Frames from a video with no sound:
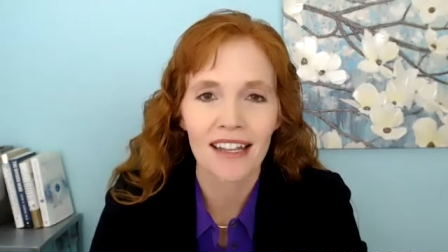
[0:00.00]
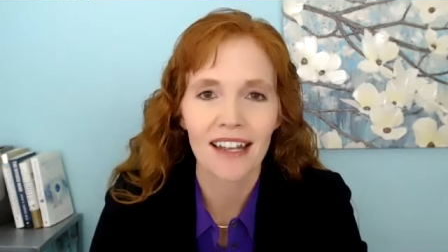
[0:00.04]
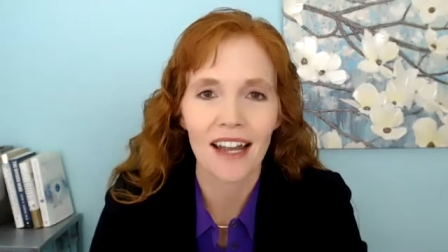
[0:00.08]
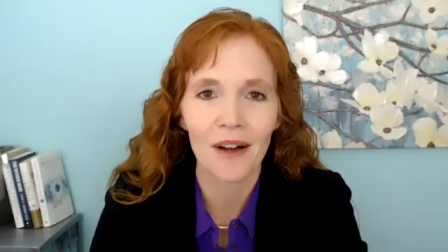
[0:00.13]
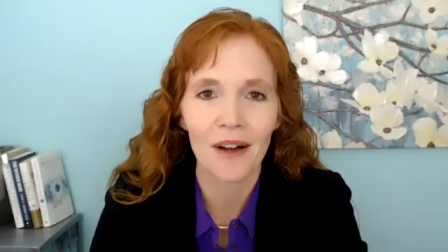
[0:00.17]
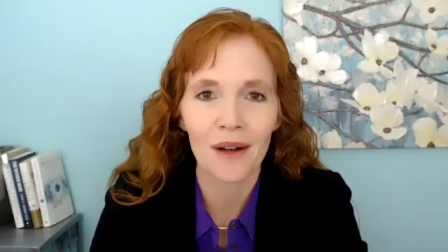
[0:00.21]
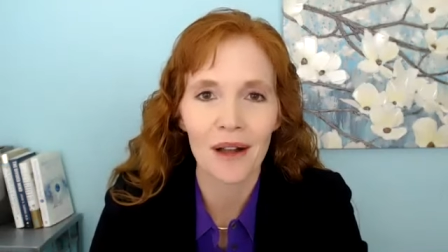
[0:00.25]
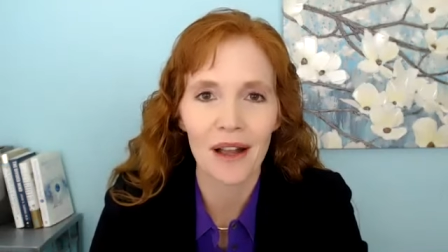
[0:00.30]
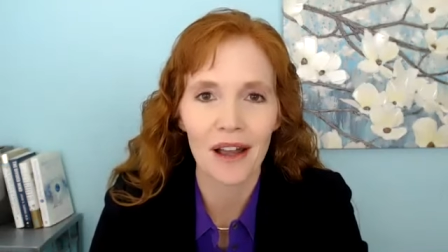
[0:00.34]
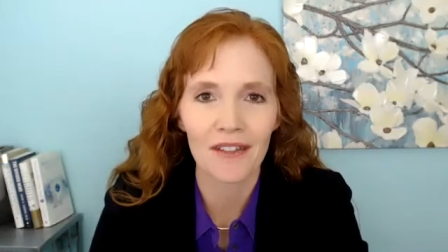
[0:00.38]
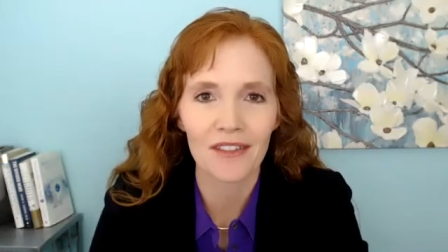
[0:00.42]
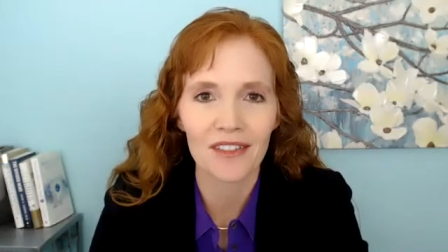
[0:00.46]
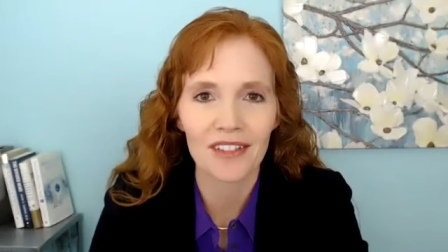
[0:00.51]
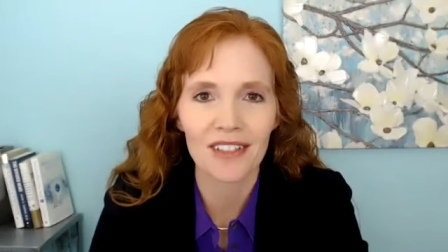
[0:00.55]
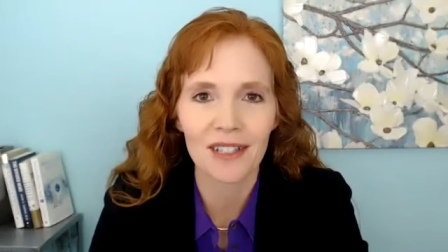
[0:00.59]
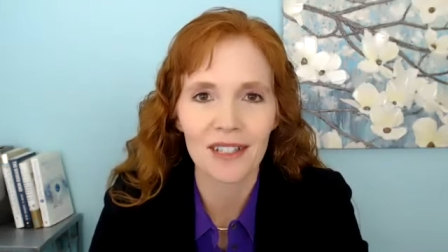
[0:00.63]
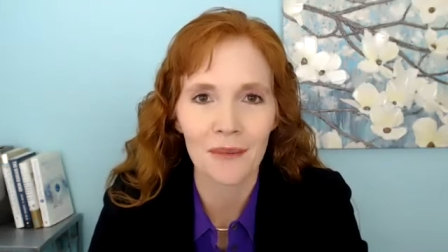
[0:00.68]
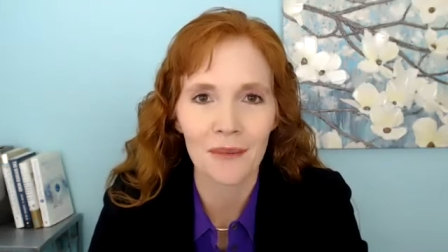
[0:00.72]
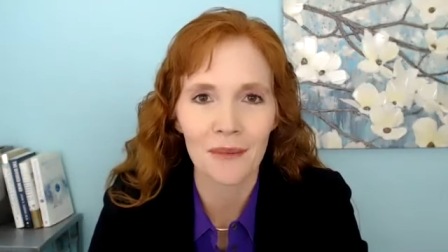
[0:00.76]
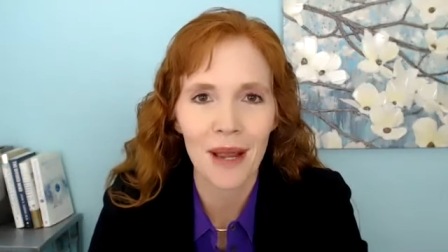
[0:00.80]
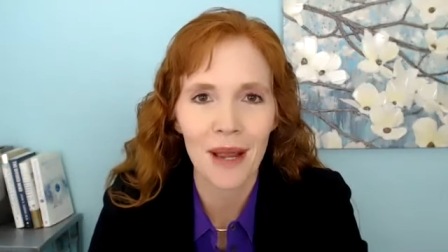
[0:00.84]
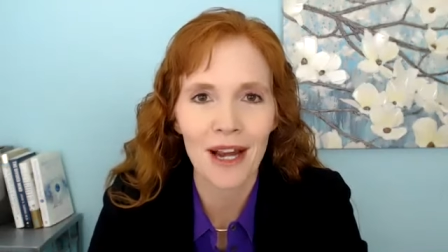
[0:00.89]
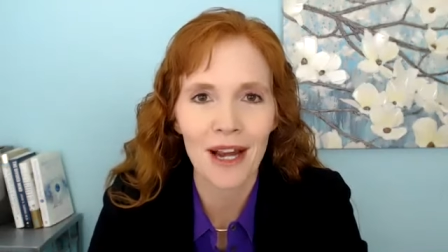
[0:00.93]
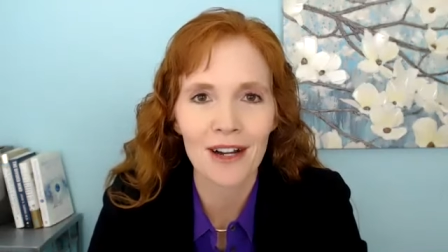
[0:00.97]
now I have this
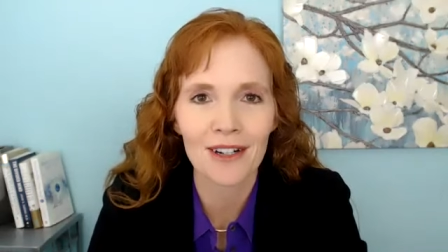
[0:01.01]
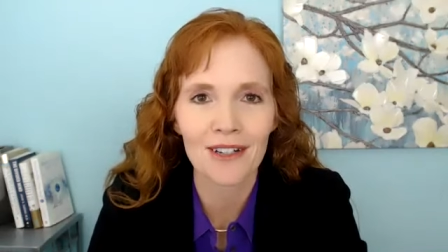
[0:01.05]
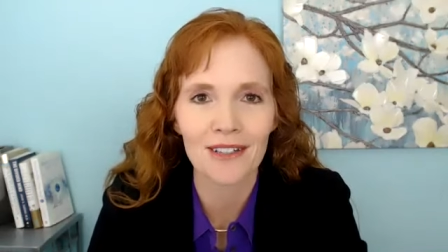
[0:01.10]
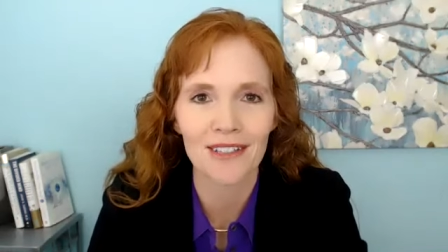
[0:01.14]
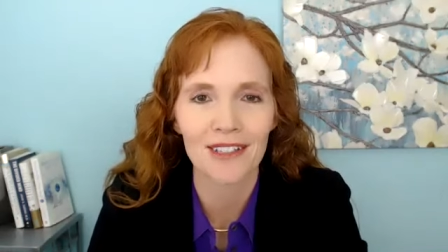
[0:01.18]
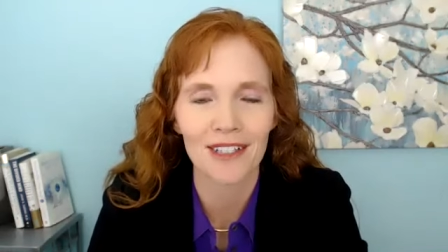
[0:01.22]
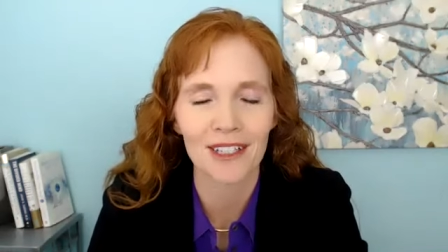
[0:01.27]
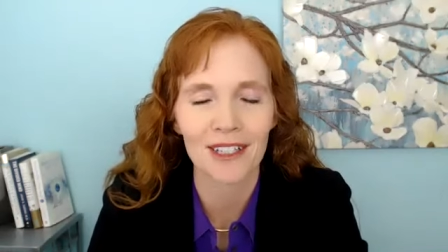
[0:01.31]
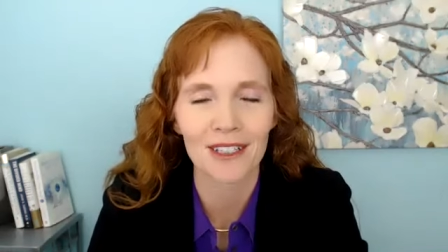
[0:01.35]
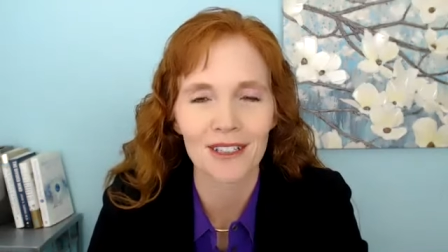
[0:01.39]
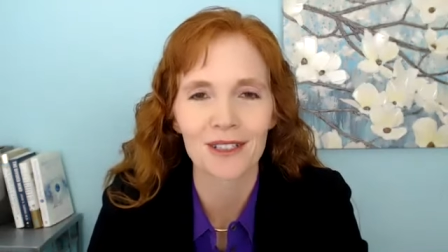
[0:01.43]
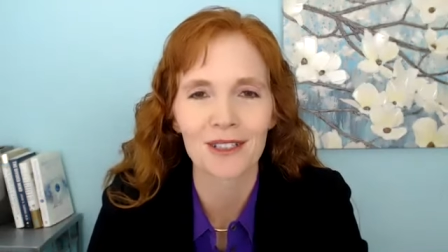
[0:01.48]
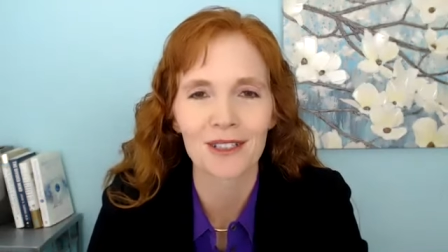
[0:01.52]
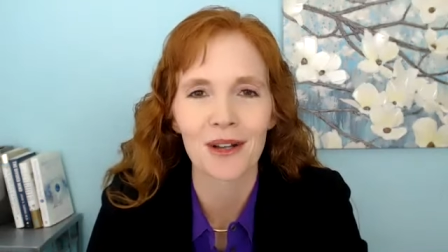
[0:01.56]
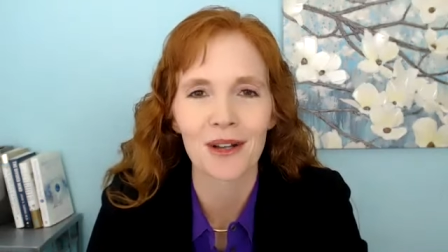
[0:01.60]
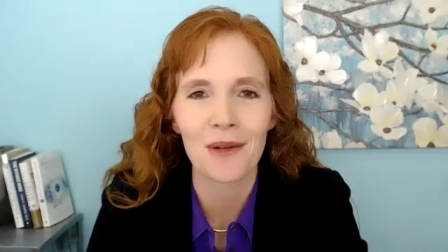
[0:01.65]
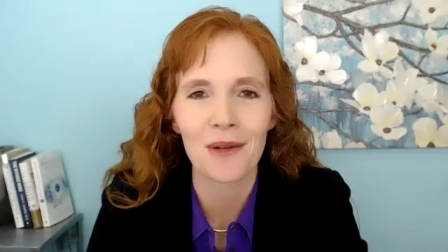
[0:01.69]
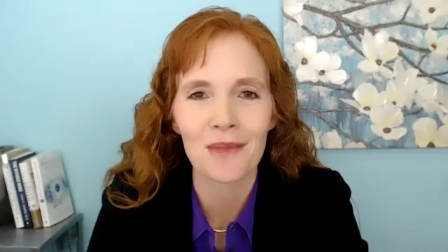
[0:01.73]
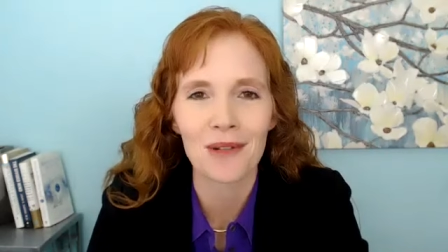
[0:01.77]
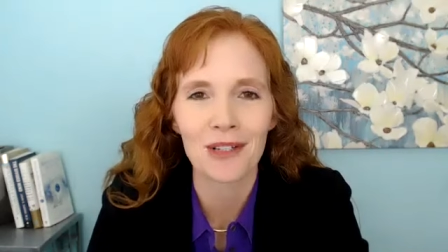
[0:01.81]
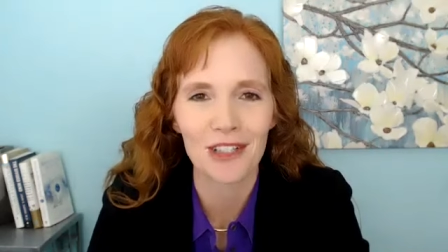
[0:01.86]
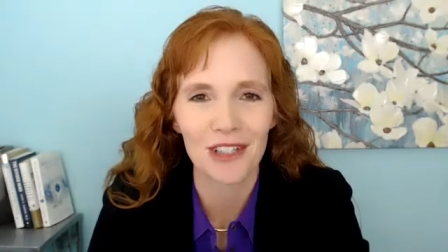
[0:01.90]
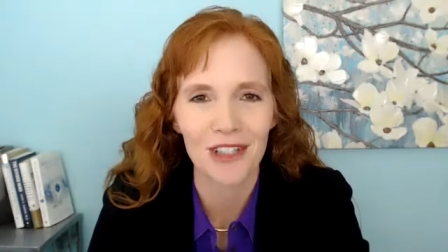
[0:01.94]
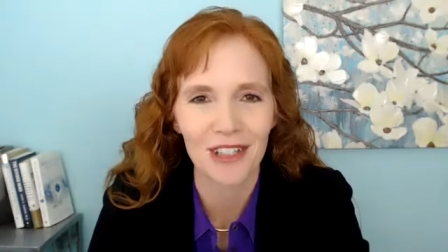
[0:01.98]
comparison. It's
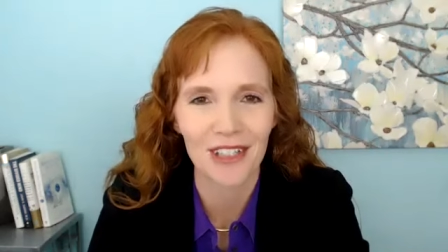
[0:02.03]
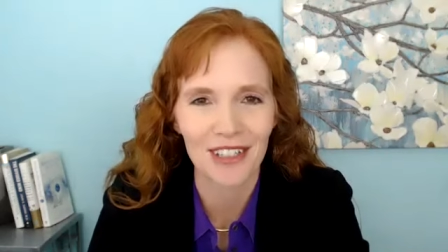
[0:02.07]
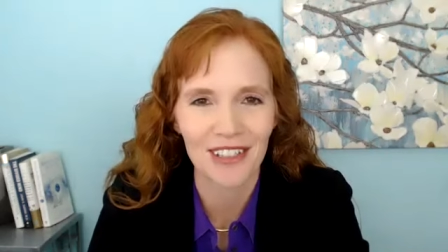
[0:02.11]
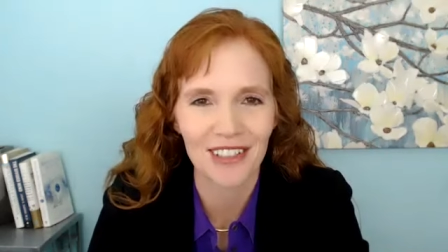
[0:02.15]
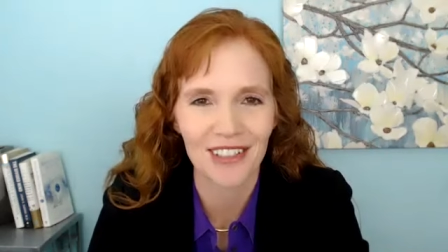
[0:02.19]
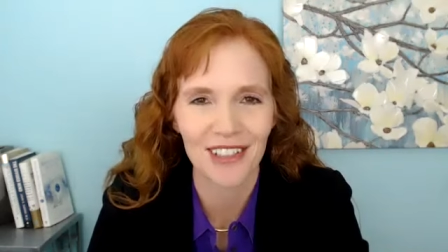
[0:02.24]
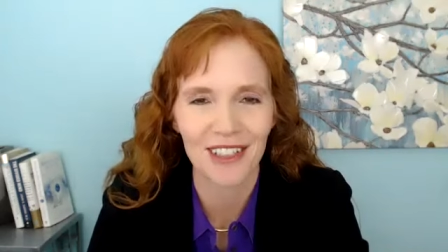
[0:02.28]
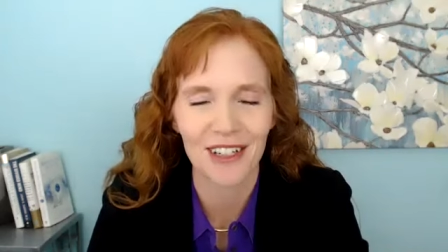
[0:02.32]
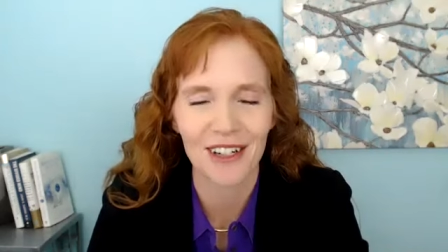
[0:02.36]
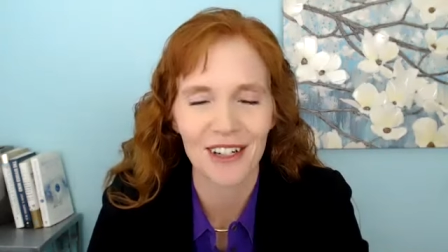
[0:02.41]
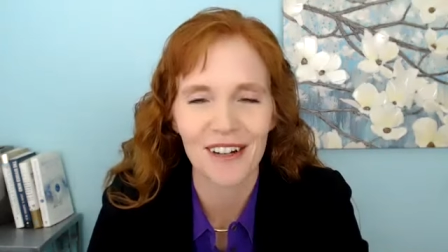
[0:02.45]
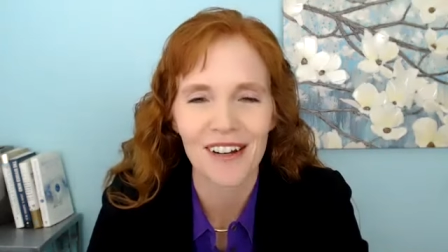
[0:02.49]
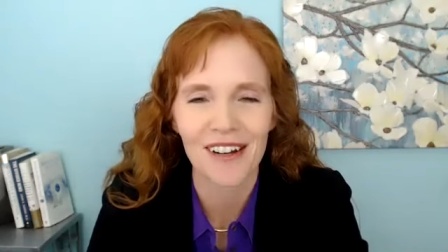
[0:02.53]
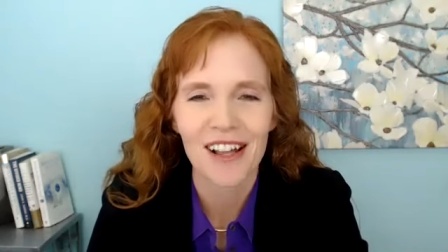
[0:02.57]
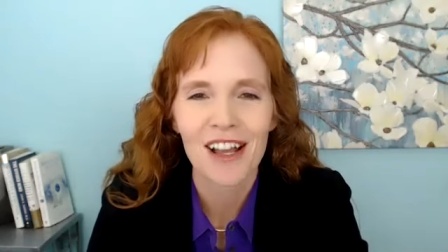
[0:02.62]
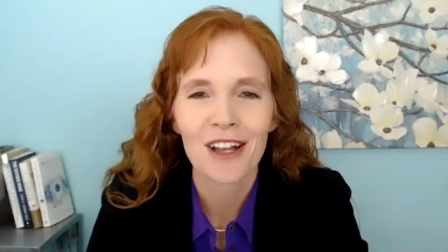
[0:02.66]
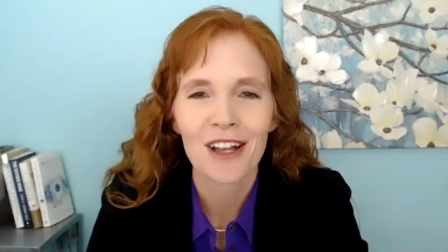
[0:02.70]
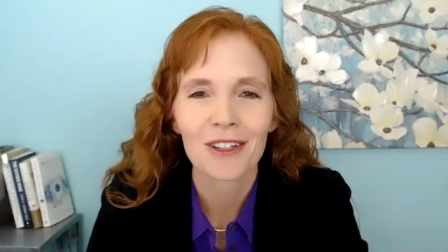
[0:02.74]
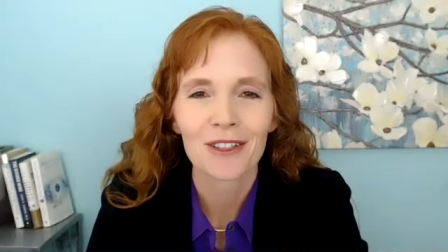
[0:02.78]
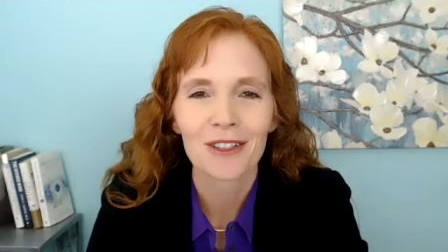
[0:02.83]
so much easier.